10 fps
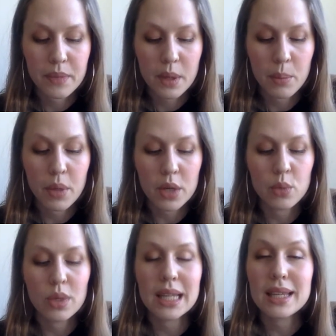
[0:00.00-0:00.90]
But
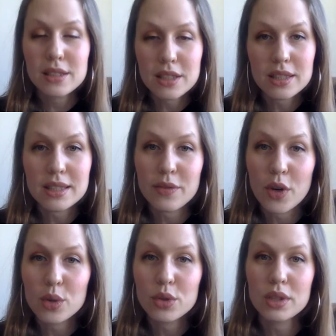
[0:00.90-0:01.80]
religious
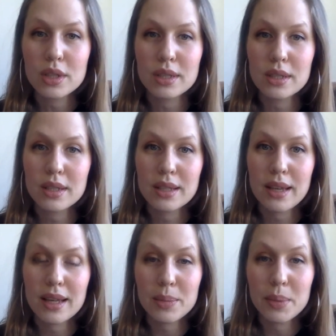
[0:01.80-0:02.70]
devotion
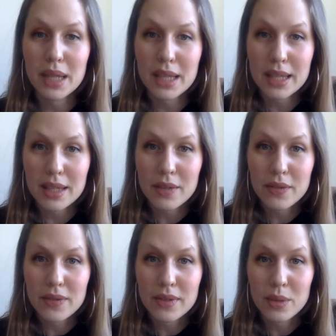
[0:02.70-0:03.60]
and
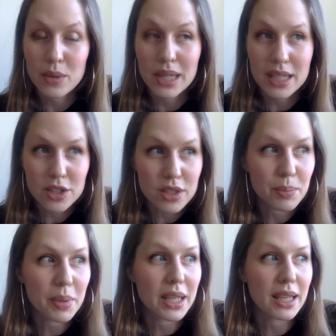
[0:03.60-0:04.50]
belief, religious
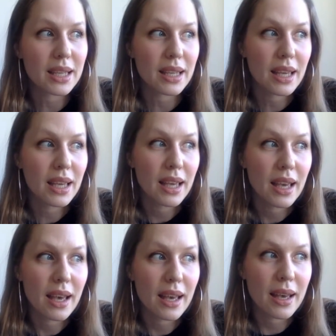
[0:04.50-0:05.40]
being
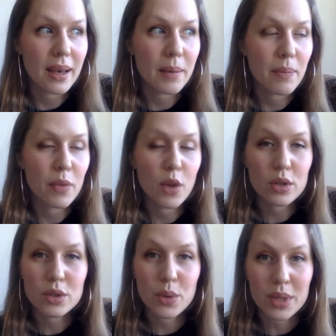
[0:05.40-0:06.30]

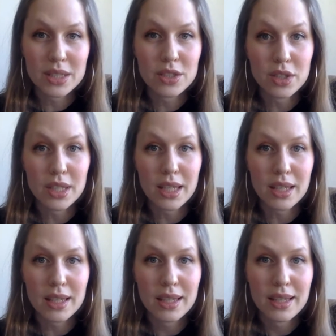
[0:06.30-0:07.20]
not
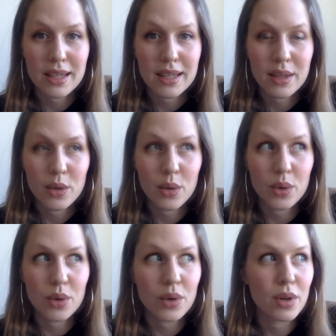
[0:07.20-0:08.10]
questioning
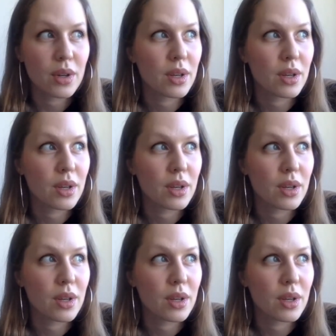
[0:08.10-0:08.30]
or